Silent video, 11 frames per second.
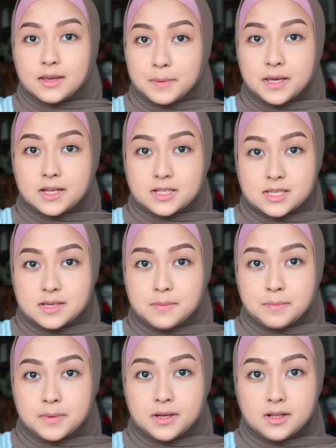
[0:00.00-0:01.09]
Keeping it
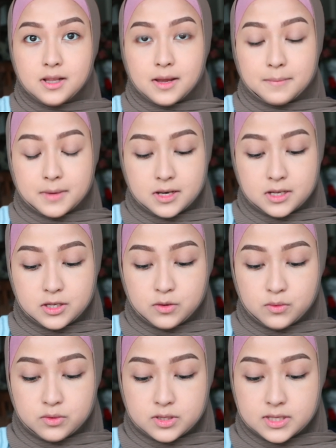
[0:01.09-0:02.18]
simple, I'm gonna use